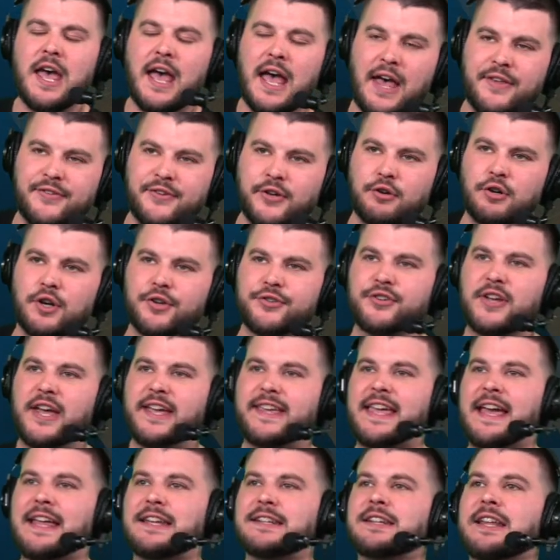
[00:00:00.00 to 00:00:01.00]
As it looks
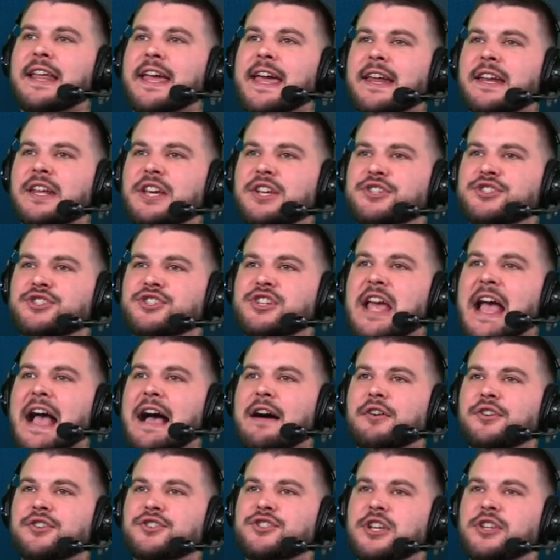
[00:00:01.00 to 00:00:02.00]
like Atlanta is
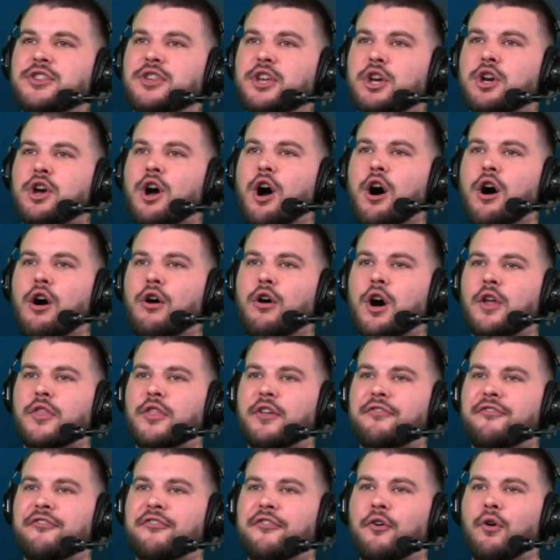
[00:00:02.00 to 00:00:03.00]
challenging the call on
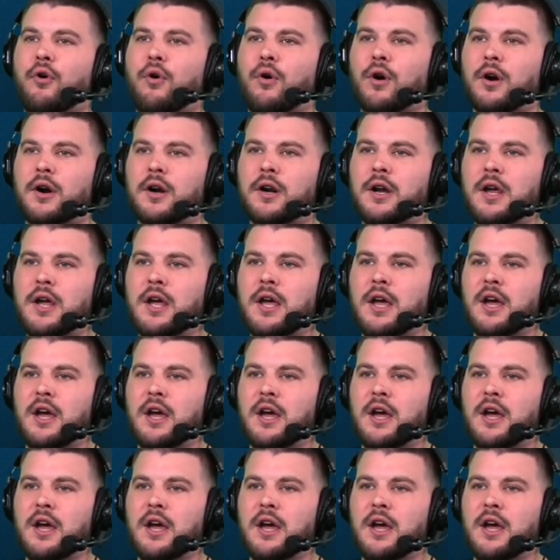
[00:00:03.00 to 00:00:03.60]
the floor.